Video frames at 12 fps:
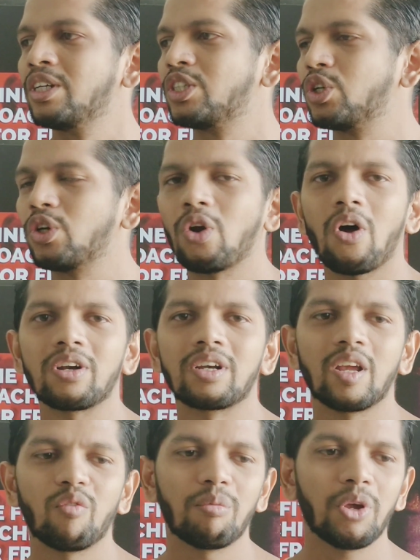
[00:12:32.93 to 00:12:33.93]
to
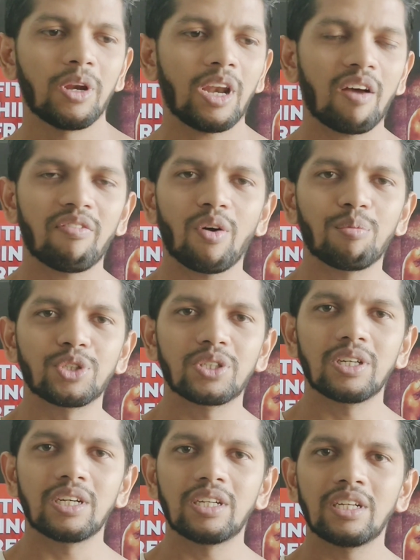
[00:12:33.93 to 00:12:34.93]
not give me enough
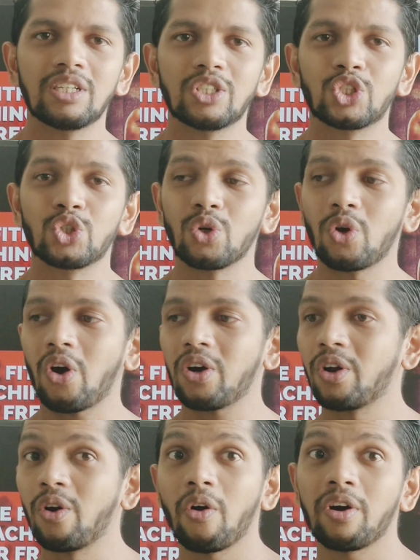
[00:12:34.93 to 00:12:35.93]
opportunities, to
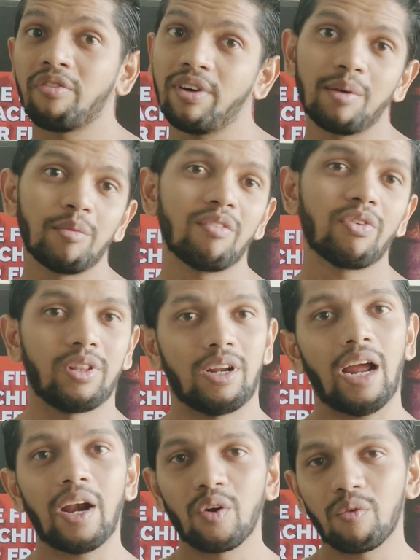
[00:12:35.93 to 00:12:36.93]
not glorify me for the
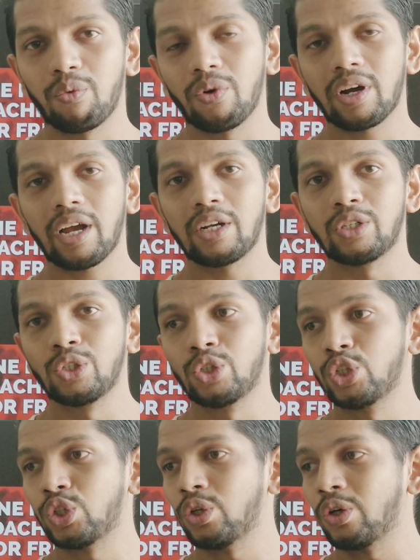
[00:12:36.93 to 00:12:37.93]
kind of work I
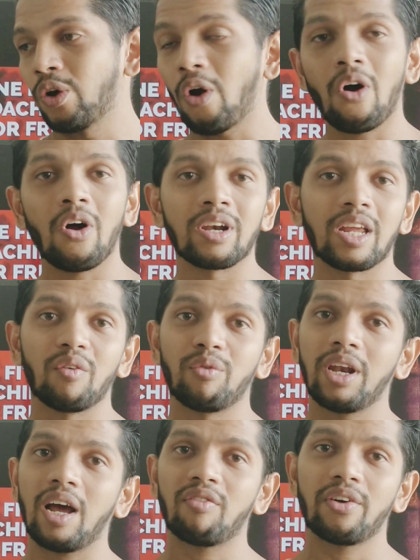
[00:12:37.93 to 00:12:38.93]
do, to not give
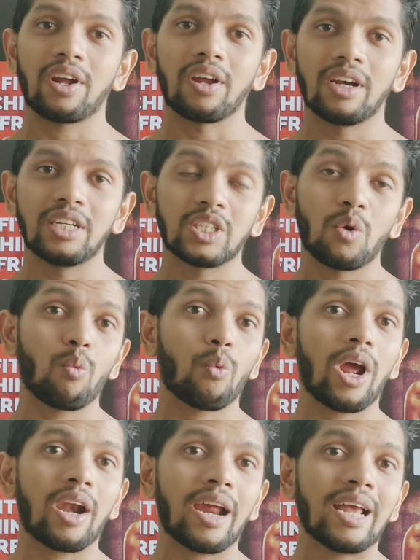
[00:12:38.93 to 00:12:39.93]
enough recognition,
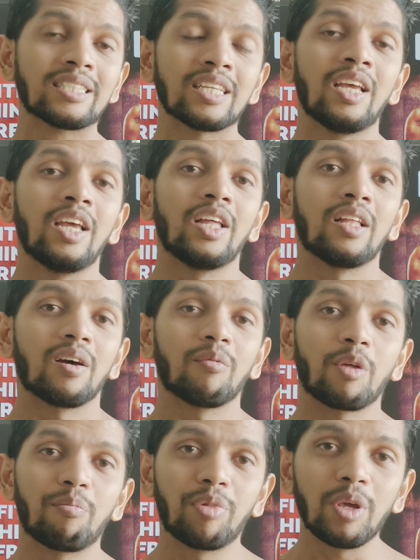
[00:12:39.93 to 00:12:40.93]
whereas
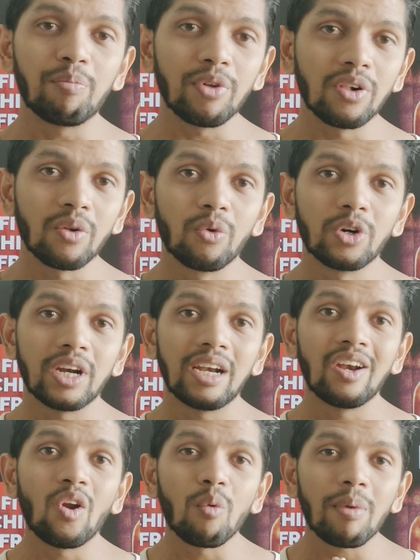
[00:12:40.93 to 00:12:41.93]
the people who
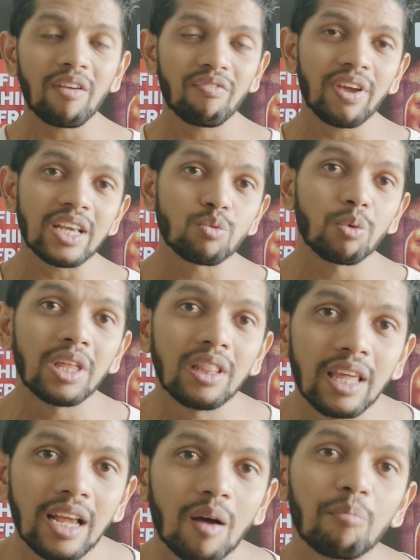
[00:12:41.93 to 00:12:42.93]
didn't know my face
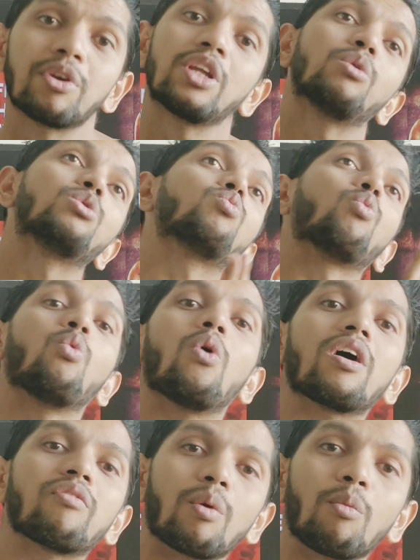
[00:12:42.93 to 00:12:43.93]
within the company, who
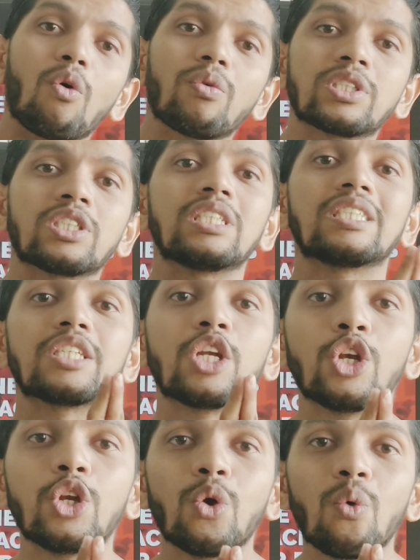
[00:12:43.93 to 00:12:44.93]
worked from overseas,
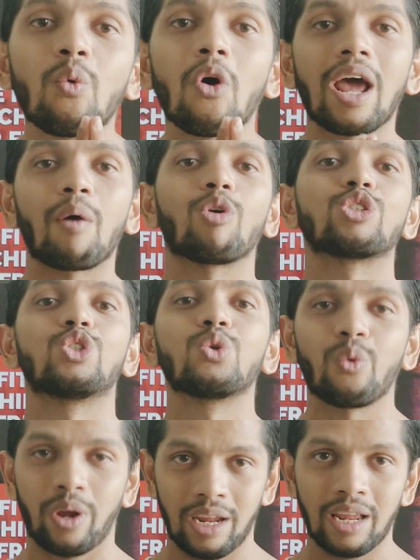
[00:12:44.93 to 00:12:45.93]
knew what I was
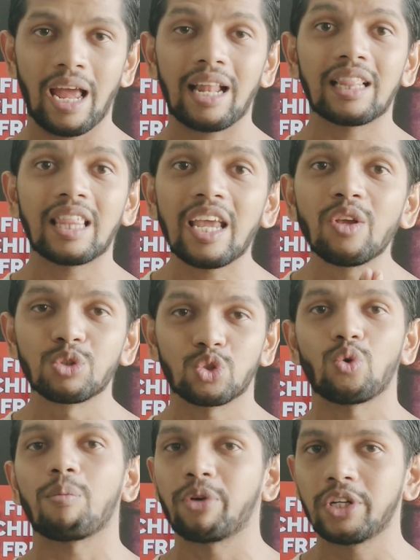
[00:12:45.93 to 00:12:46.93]
doing and they used
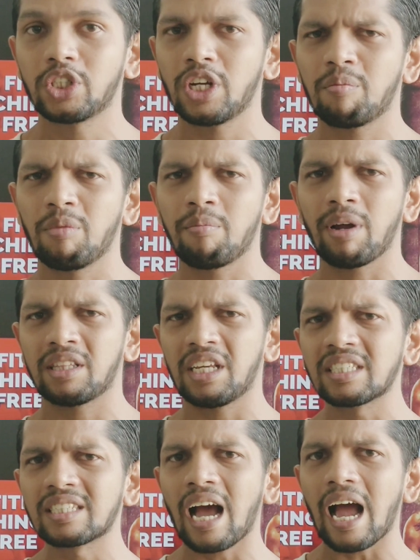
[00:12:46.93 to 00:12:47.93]
to appreciate me. But
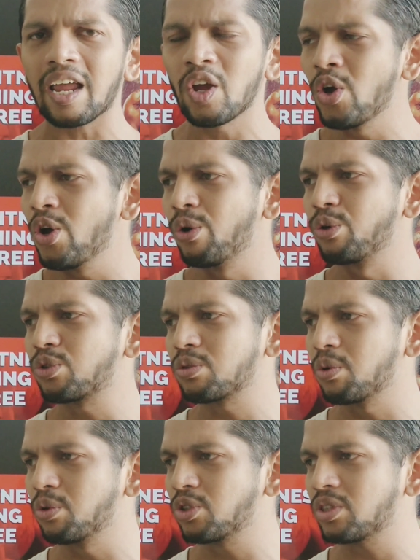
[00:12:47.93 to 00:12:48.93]
this guy who
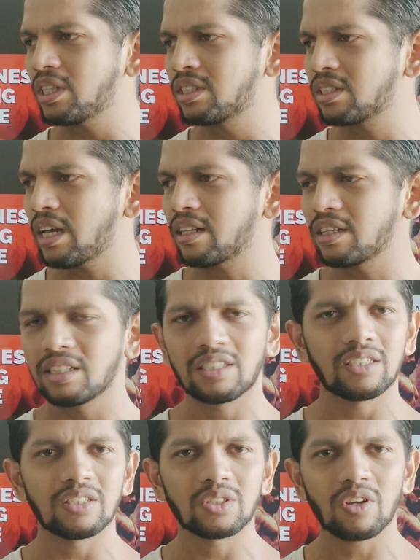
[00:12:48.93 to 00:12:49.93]
sits at the
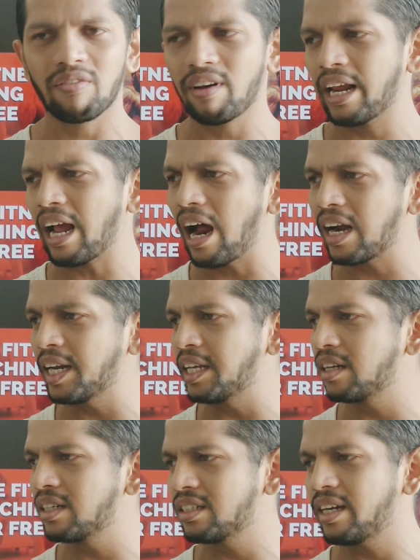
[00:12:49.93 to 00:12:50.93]
distance of like
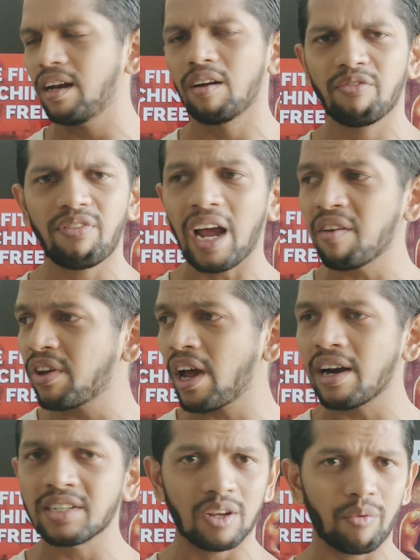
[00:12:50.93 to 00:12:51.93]
hardly 5
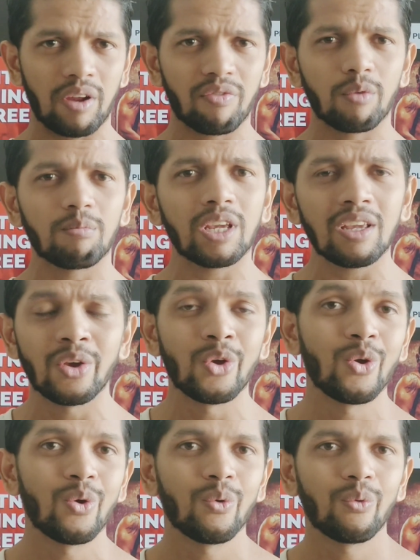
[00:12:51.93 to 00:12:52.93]
yards away from me
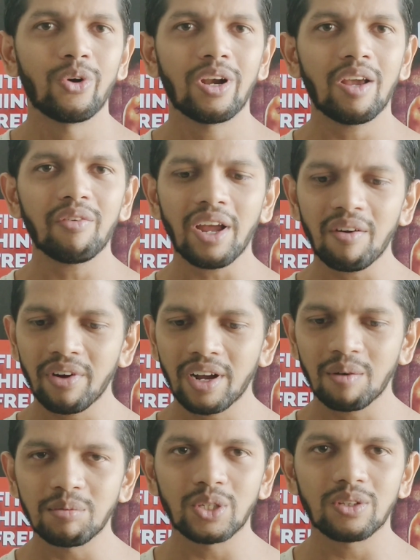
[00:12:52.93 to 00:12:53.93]
would never ever
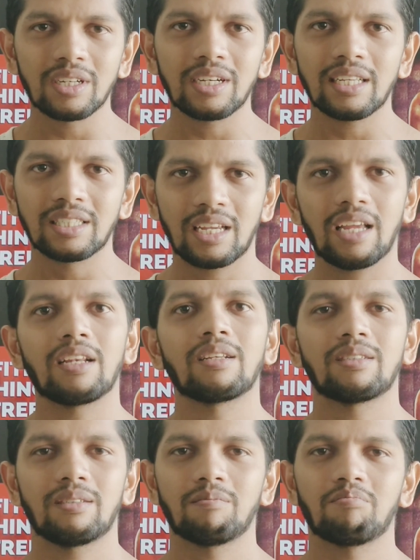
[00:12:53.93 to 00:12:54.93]
come to the desk and,
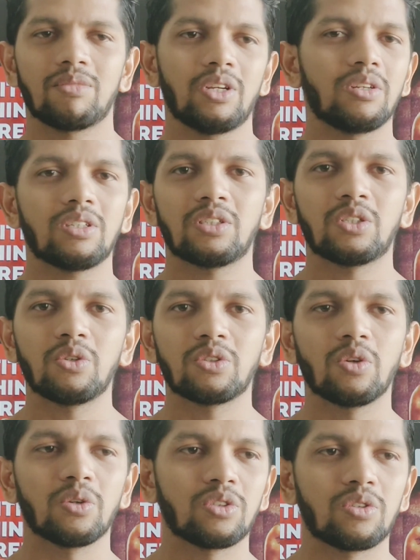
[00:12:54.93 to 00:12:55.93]
you know, just use
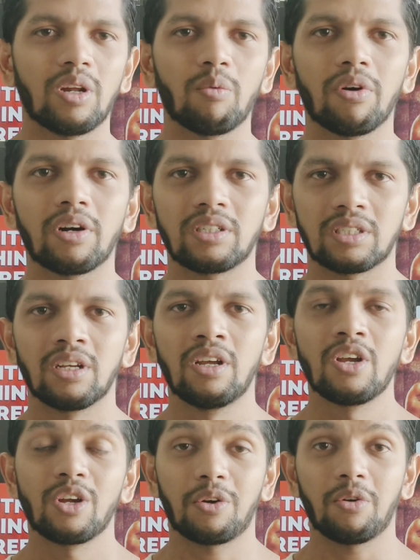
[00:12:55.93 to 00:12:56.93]
those three words,
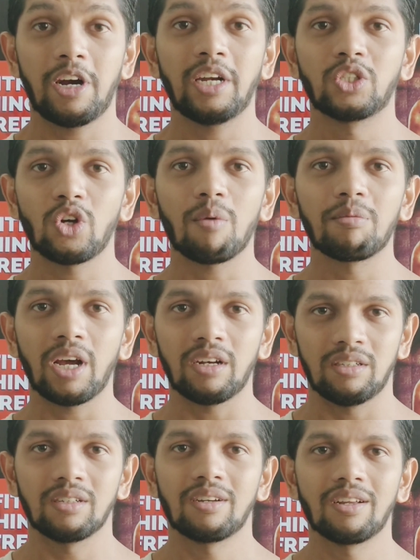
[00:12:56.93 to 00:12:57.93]
great job
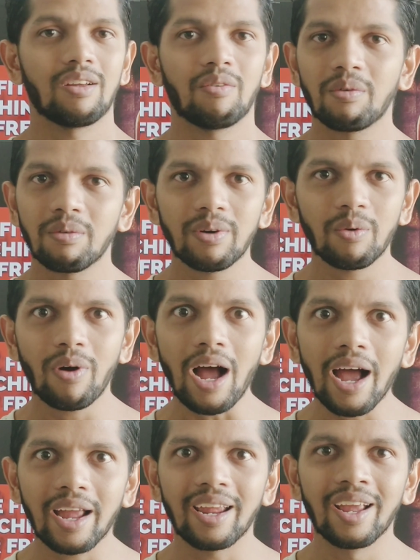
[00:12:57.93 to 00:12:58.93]
done. But
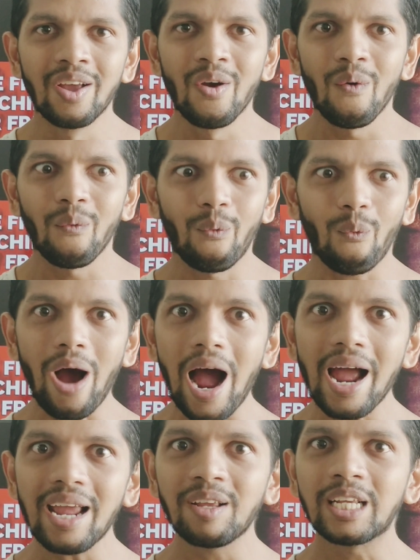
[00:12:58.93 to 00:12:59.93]
why?
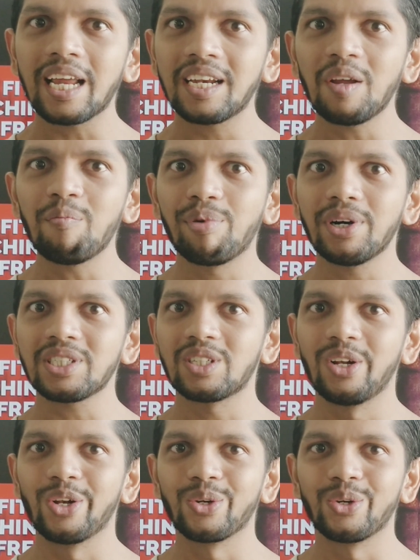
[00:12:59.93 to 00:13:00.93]
Why getting
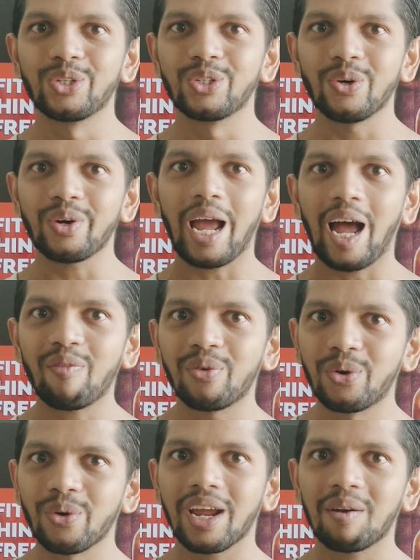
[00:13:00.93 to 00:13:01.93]
personal, dude? You don't
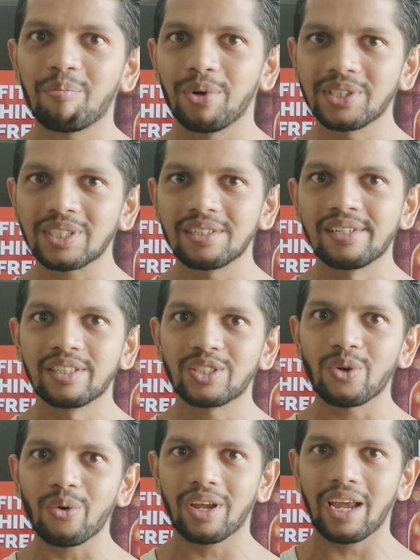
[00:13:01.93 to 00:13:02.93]
have to get personal.
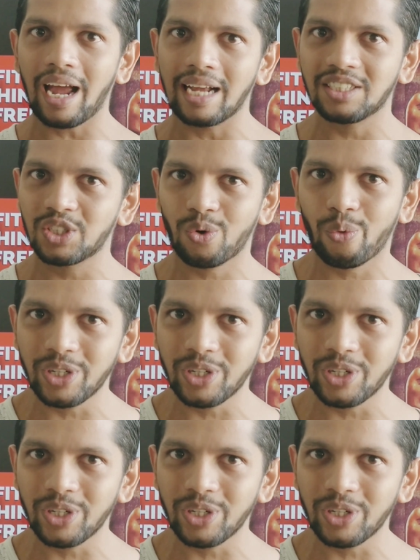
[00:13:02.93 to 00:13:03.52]
It's okay. I just